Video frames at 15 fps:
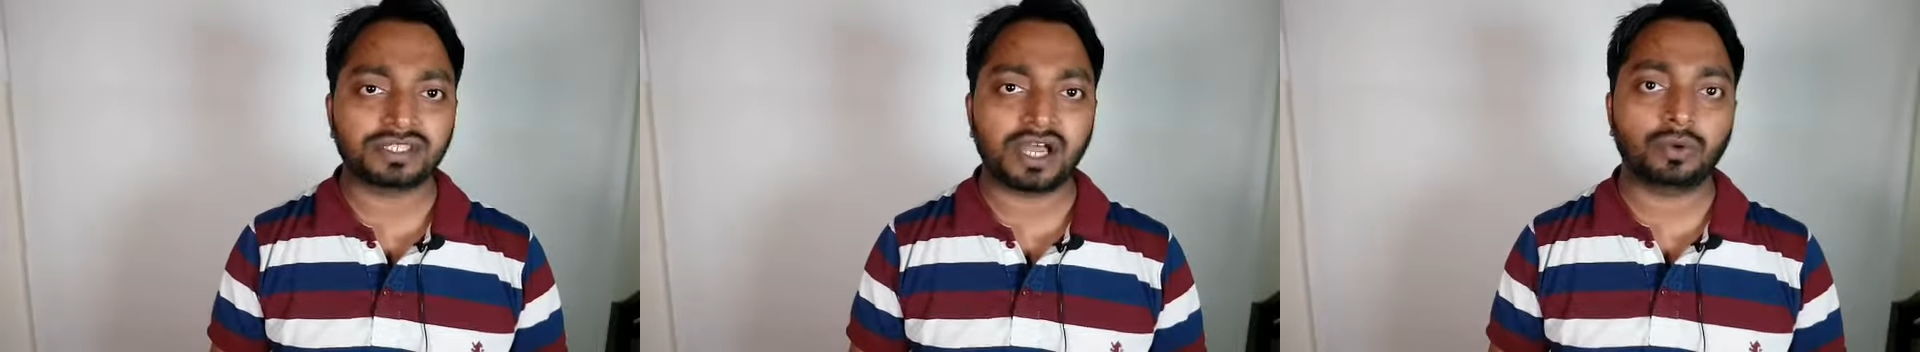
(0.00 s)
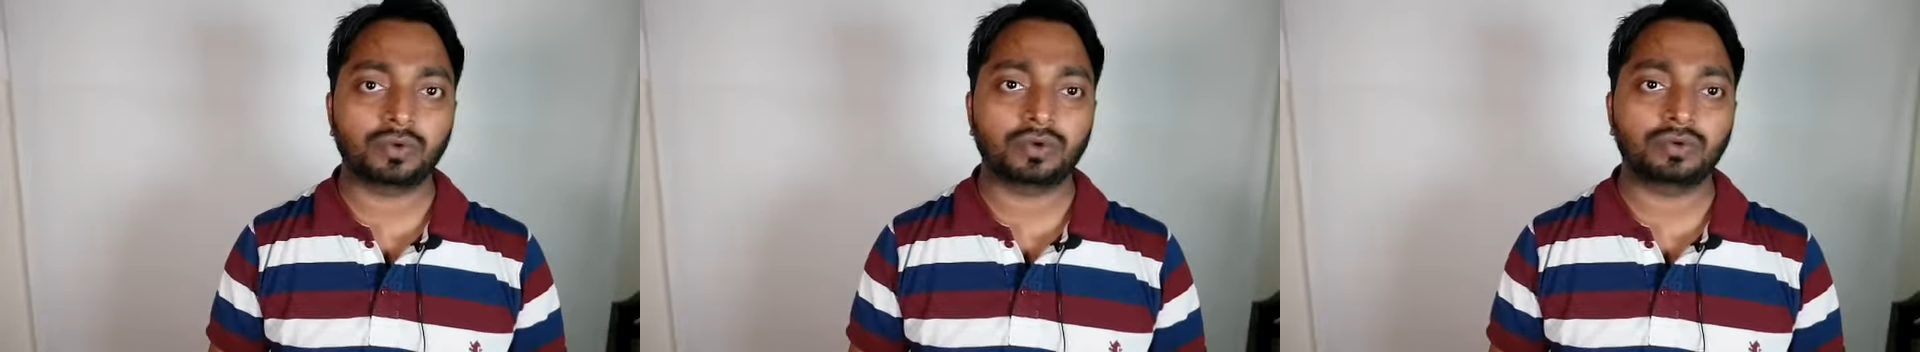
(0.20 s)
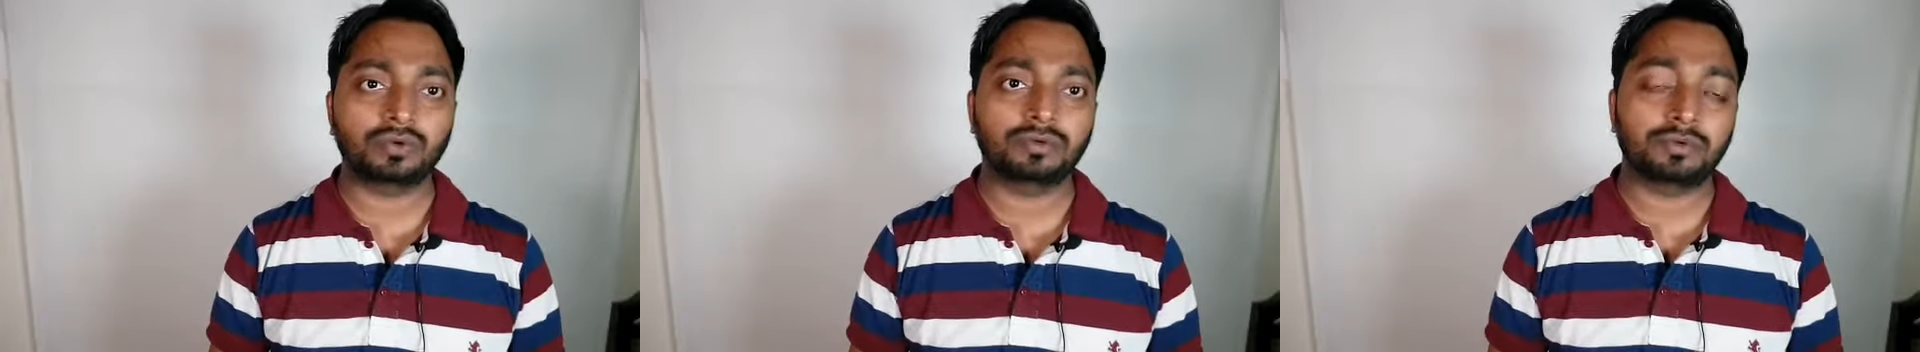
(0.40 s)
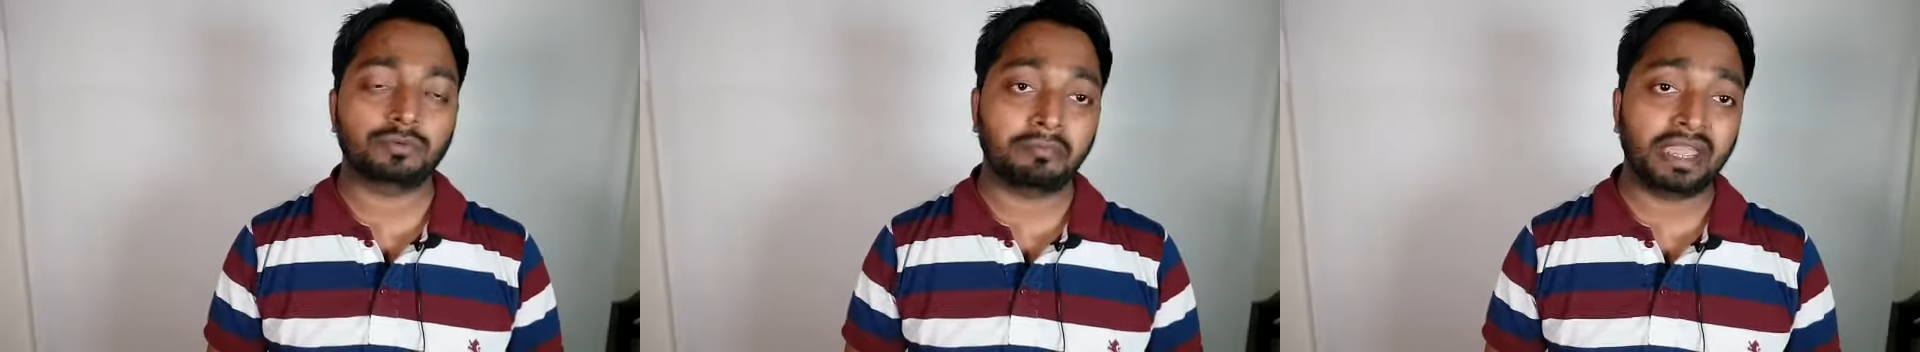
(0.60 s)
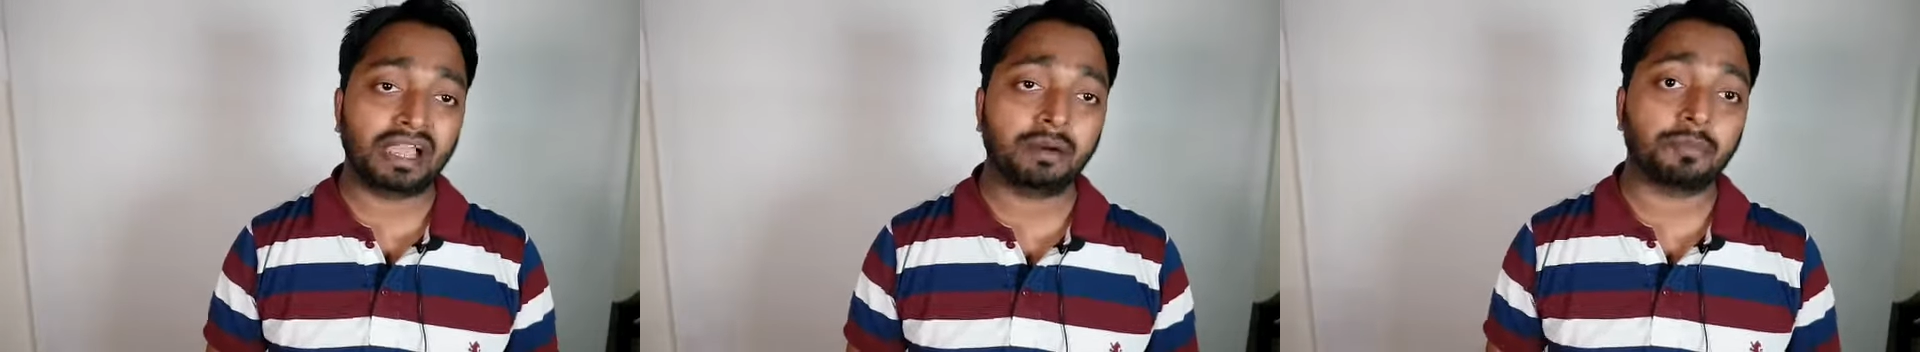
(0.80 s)
how to
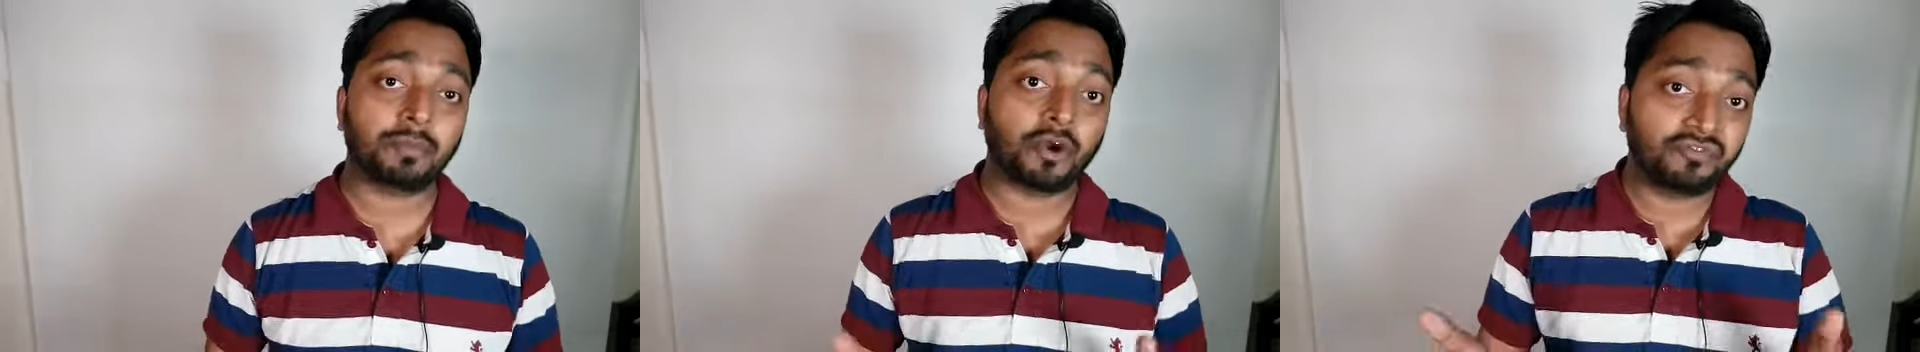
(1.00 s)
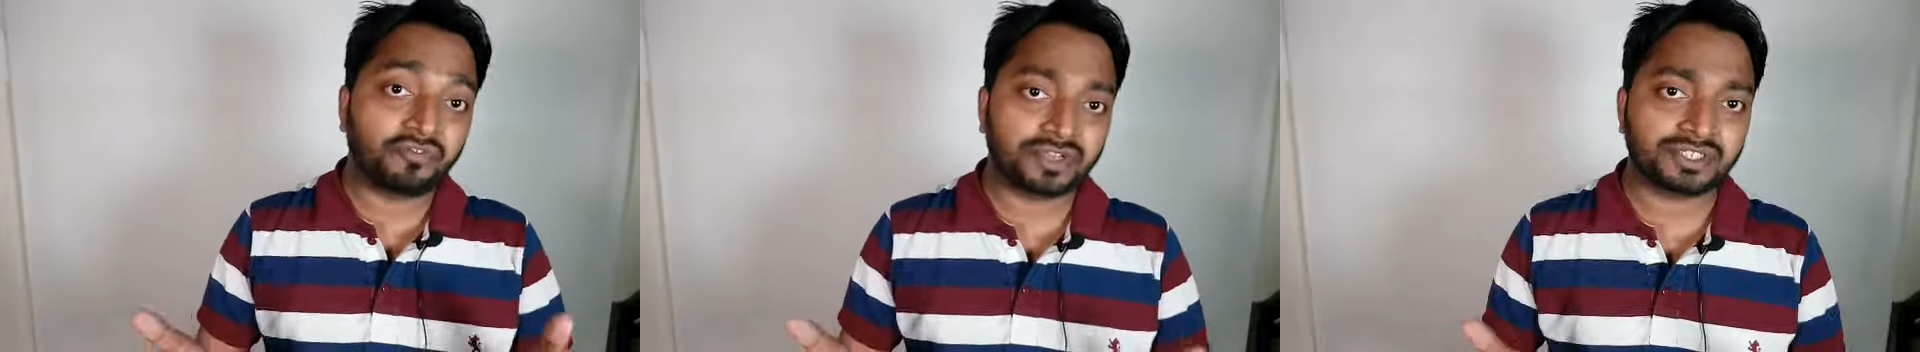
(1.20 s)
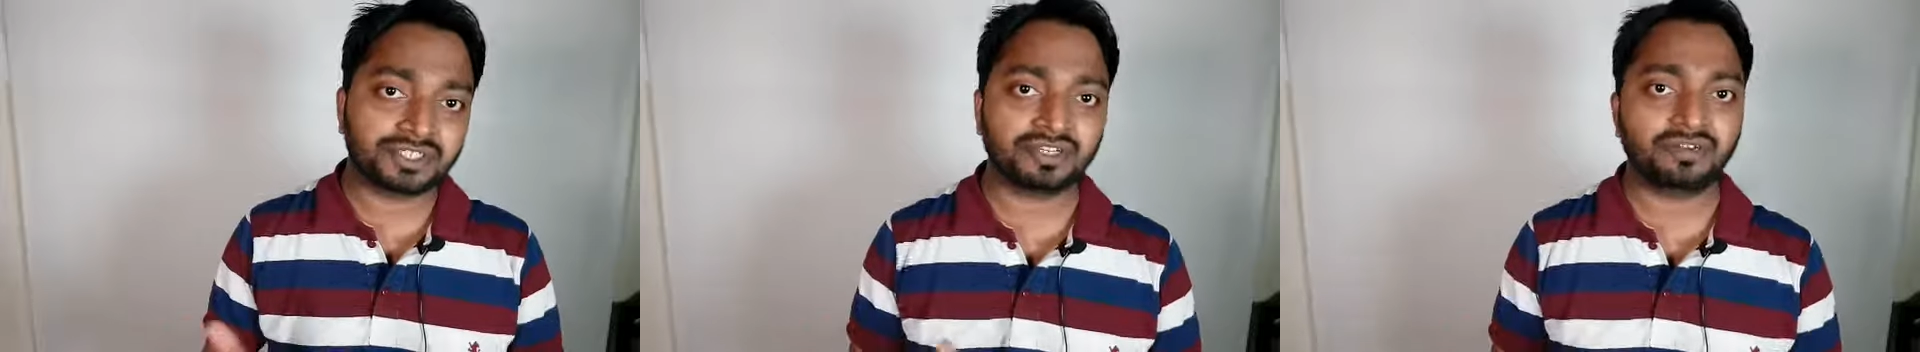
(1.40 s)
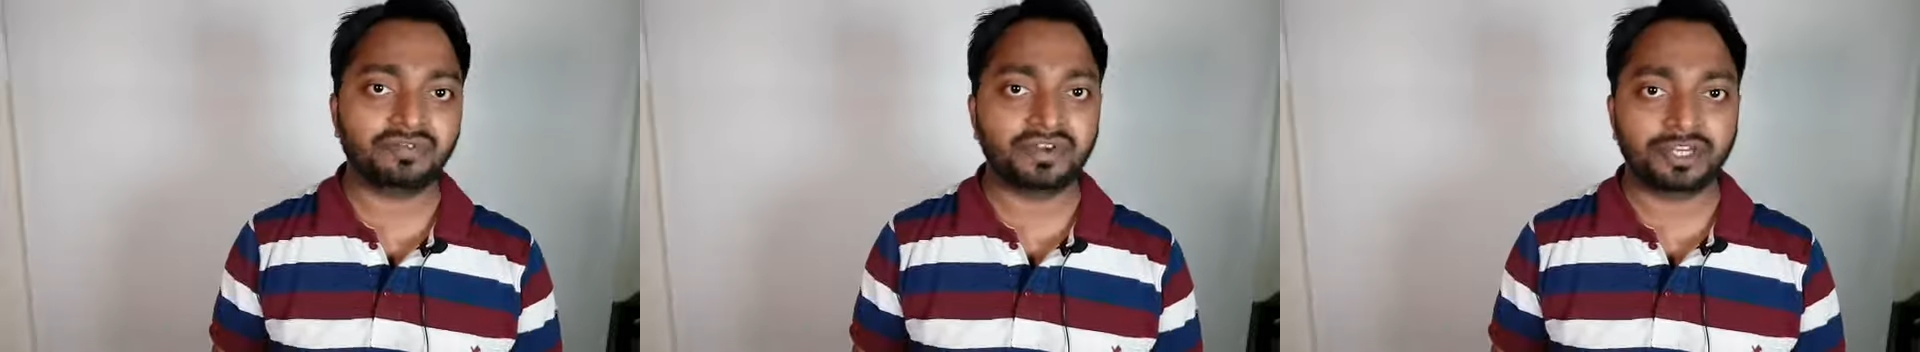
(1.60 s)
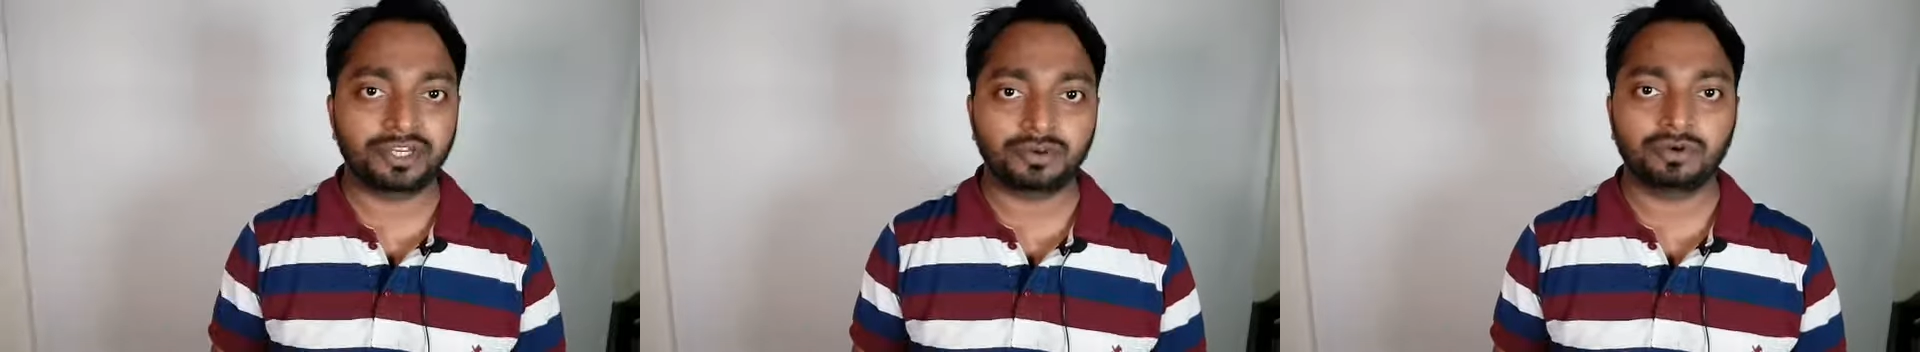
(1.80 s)
make a professional
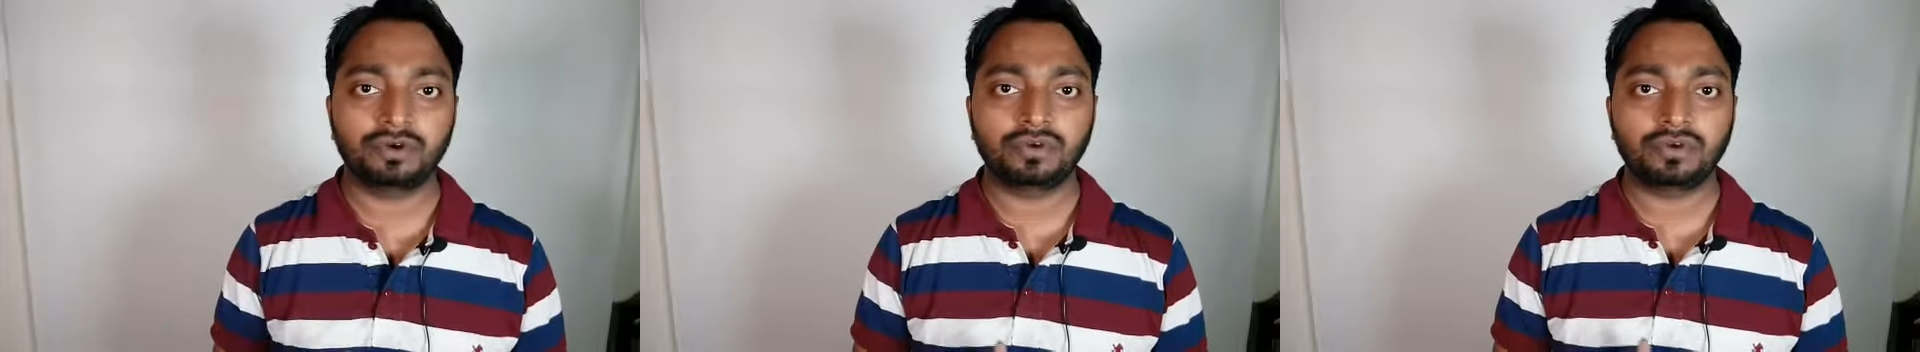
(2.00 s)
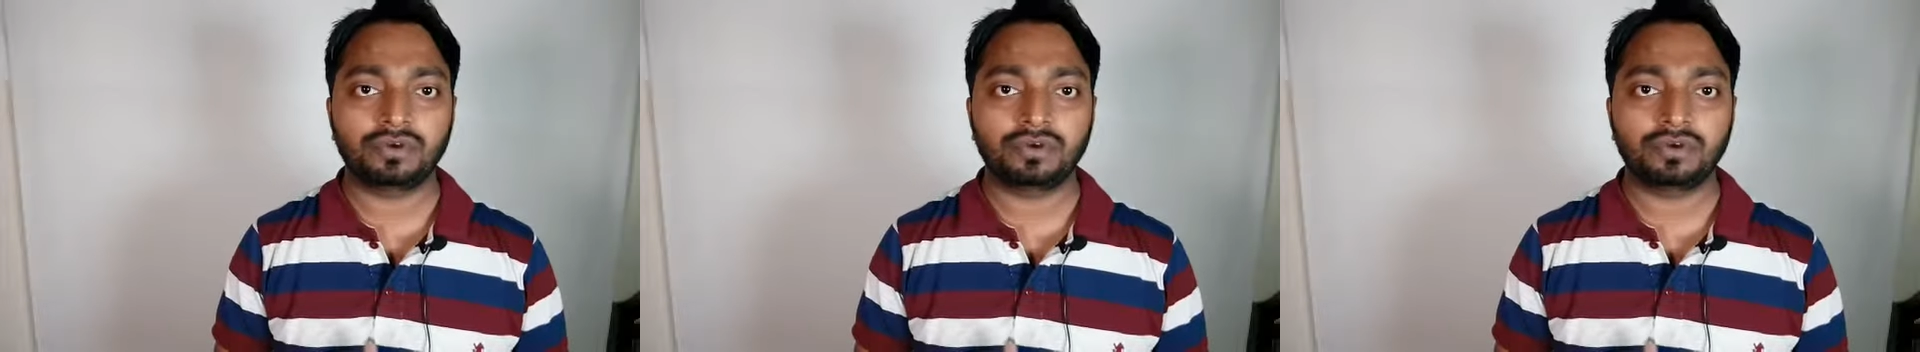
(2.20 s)
video